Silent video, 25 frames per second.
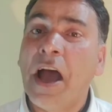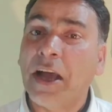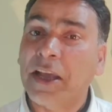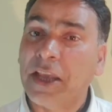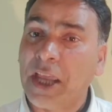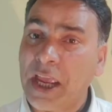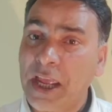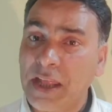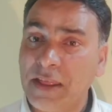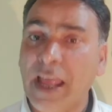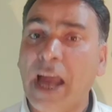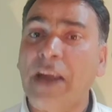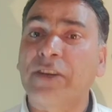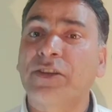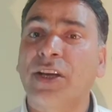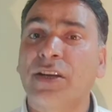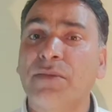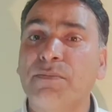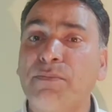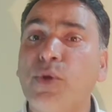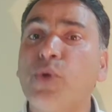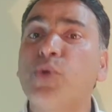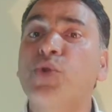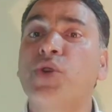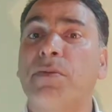Again, that
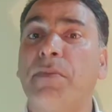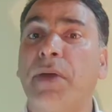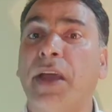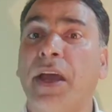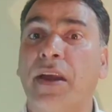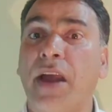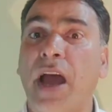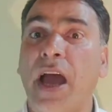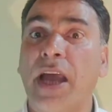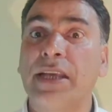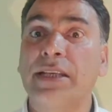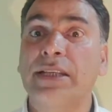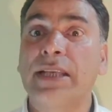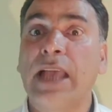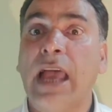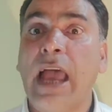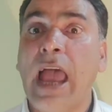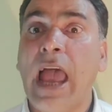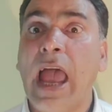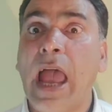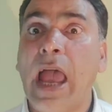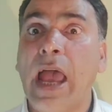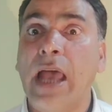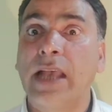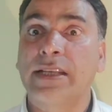confusion may arise.
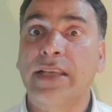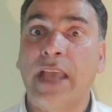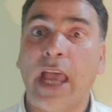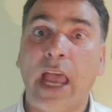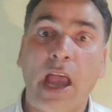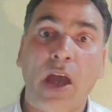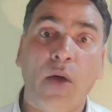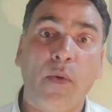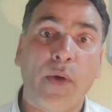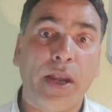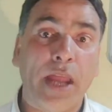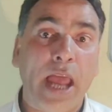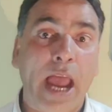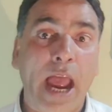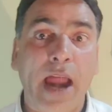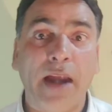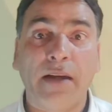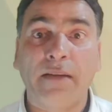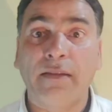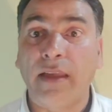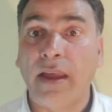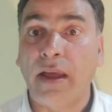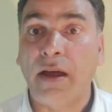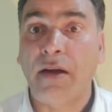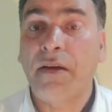Has, have, and
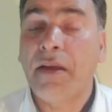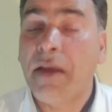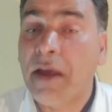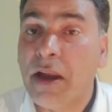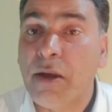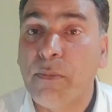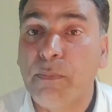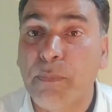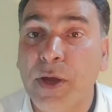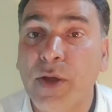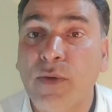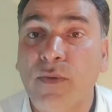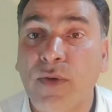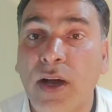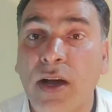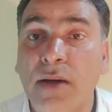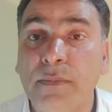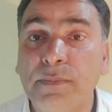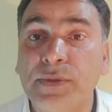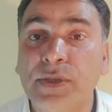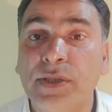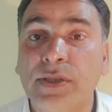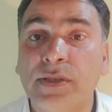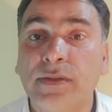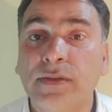had, they are helping
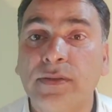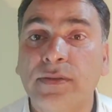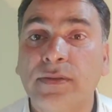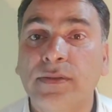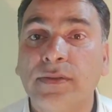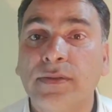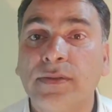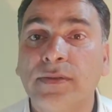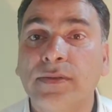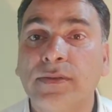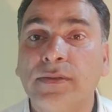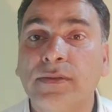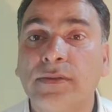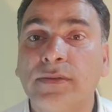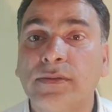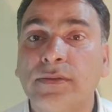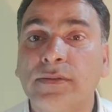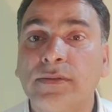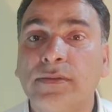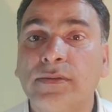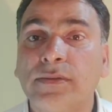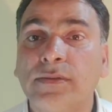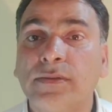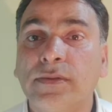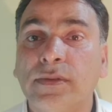verbs.
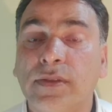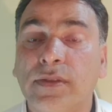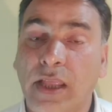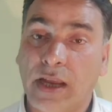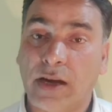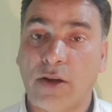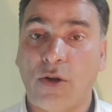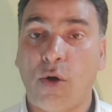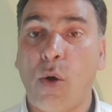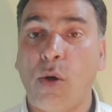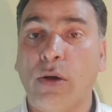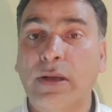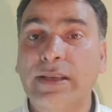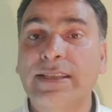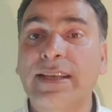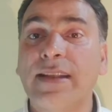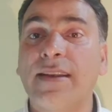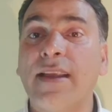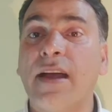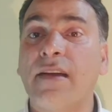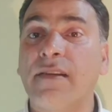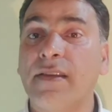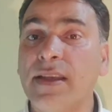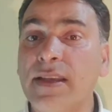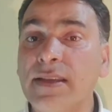They are
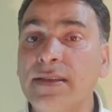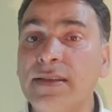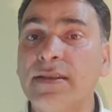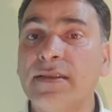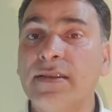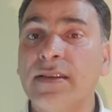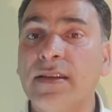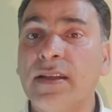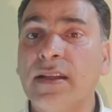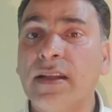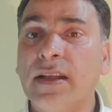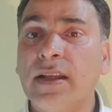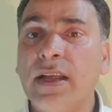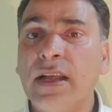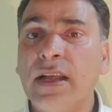auxiliaries.